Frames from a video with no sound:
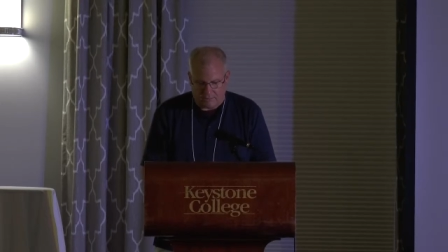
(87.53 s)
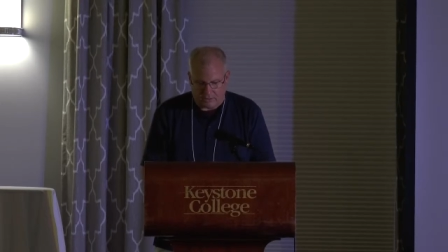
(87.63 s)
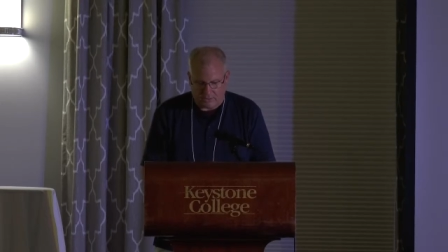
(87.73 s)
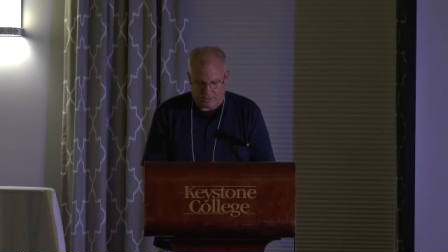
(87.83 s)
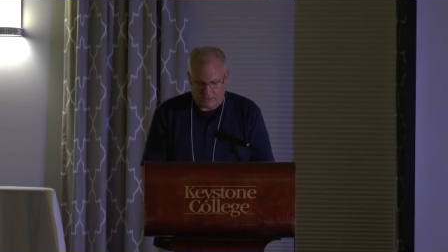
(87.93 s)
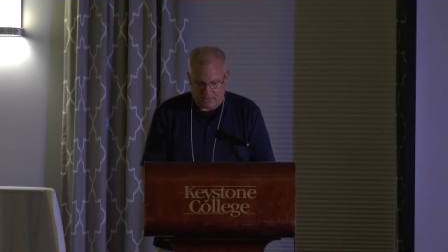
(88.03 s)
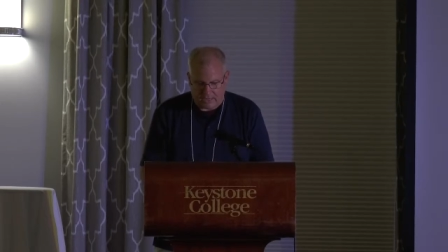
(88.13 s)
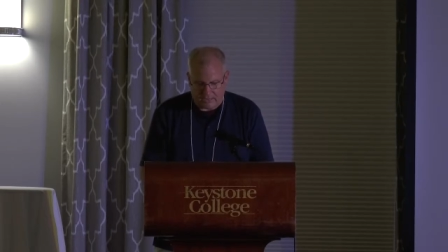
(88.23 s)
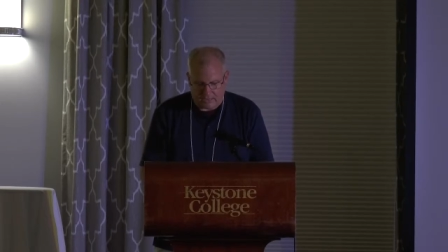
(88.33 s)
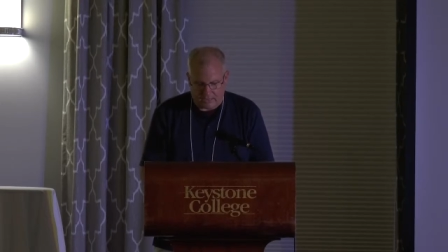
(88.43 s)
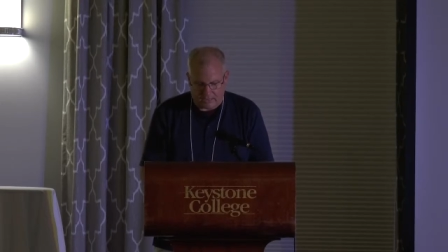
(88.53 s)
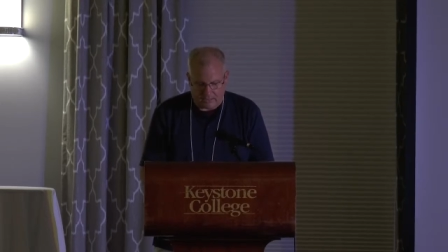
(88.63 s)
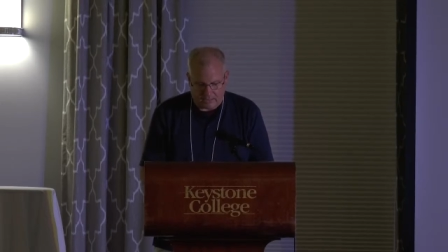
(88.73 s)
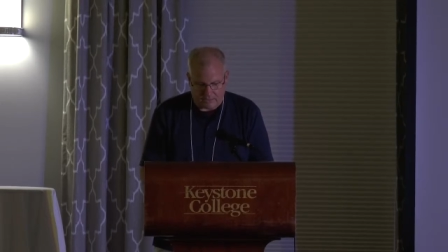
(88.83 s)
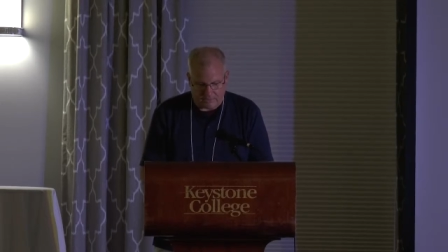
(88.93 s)
But question I did,
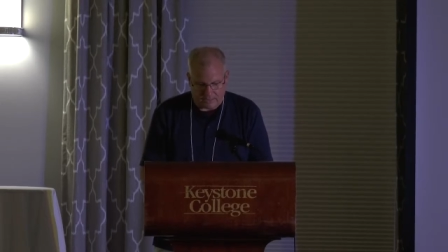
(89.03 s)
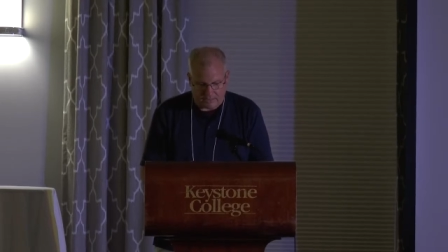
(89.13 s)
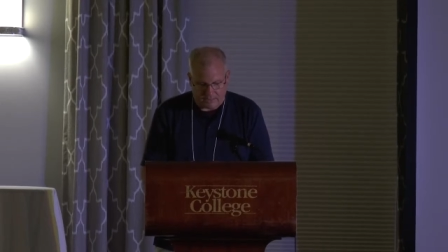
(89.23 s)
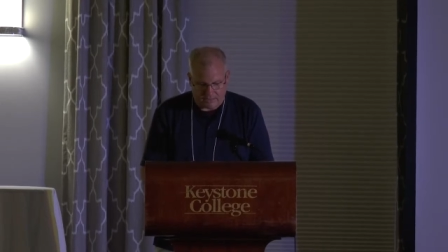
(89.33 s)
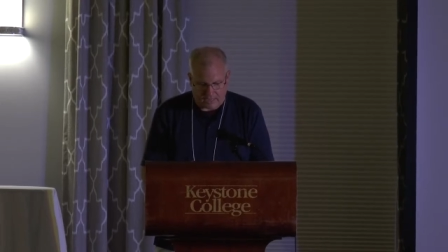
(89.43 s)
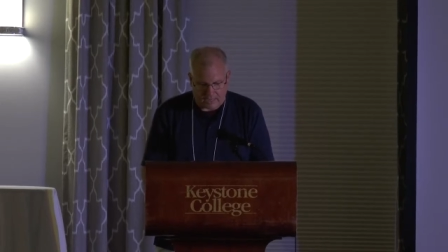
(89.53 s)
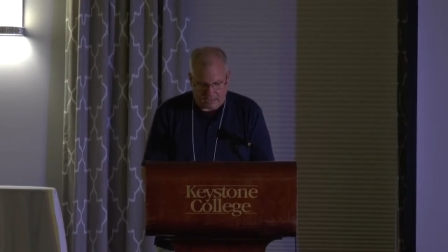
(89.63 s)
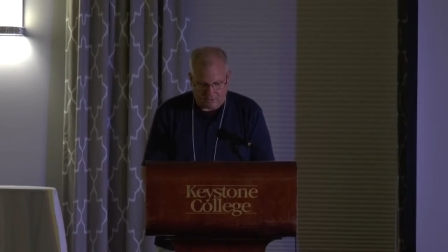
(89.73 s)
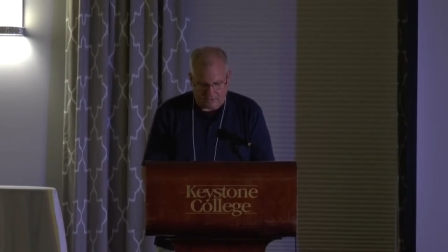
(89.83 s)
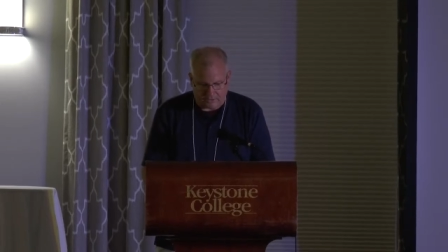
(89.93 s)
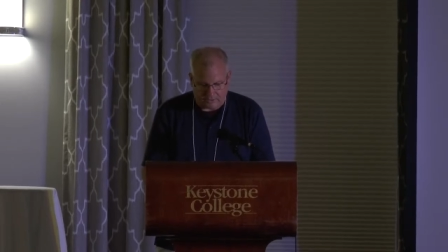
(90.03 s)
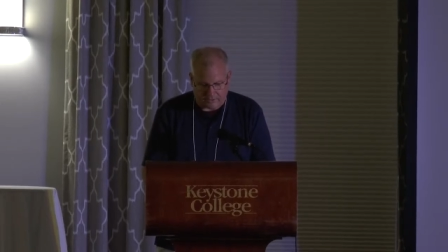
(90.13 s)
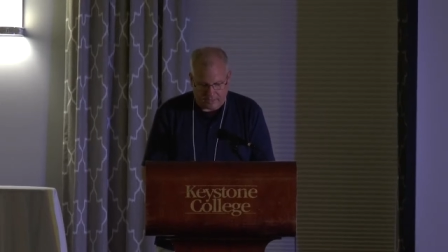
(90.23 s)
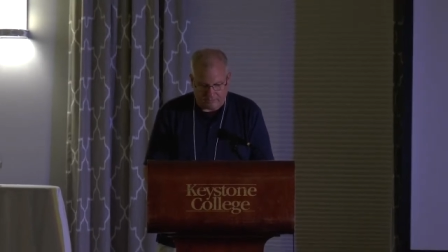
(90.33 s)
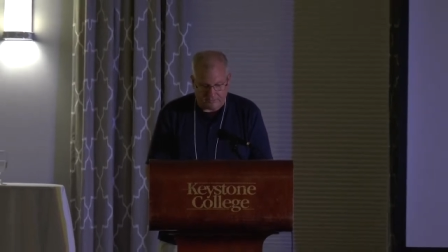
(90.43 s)
especially as I got
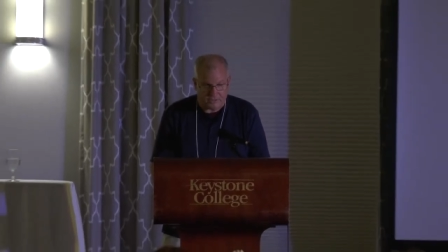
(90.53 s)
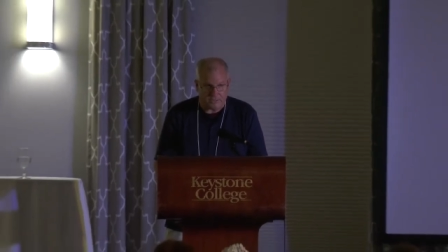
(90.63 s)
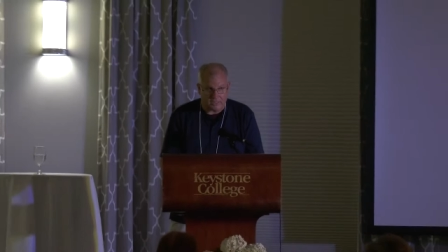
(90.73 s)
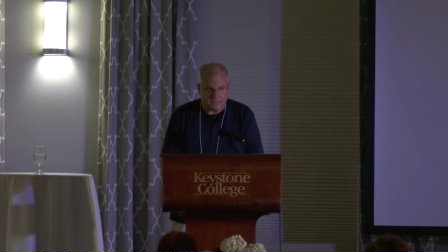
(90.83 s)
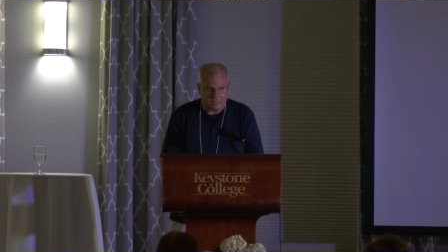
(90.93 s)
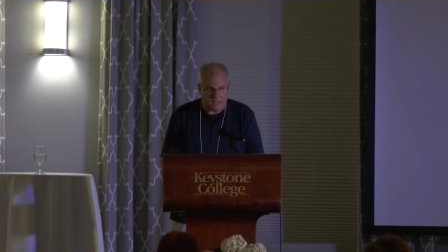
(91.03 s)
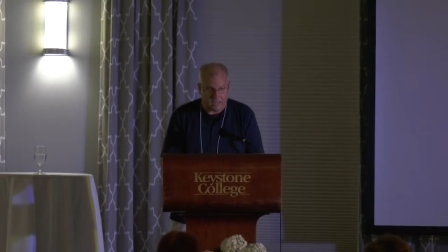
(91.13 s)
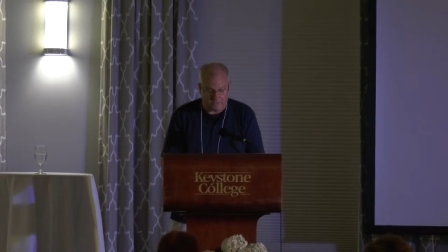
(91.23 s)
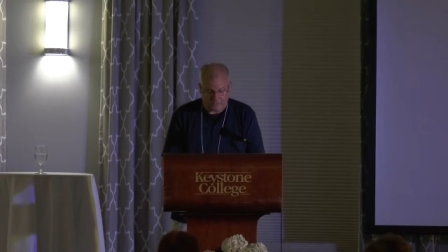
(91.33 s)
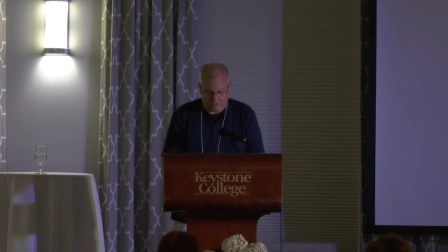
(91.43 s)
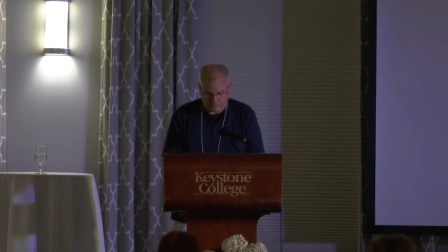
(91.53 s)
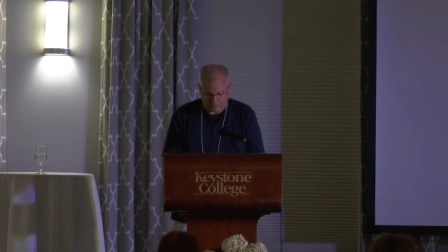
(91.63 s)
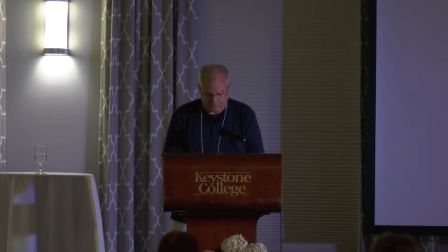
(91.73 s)
older and eventually escaped.